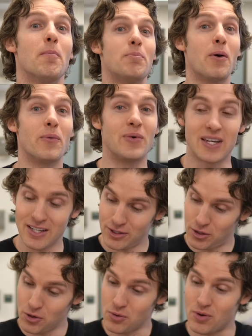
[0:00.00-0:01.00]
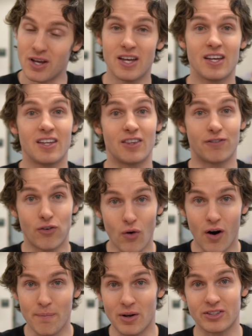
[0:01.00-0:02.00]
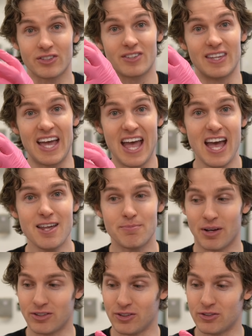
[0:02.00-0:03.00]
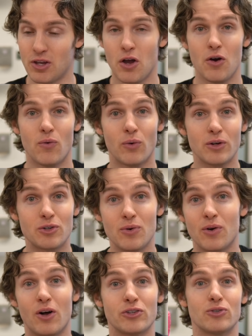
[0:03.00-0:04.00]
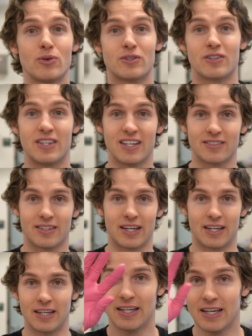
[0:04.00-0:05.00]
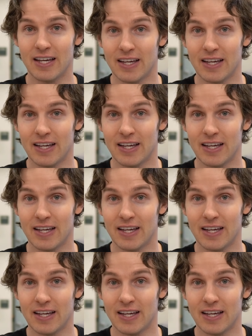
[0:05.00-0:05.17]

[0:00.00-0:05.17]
But when we get to the forearm muscles and the hand muscles, we're doing all sorts of things like,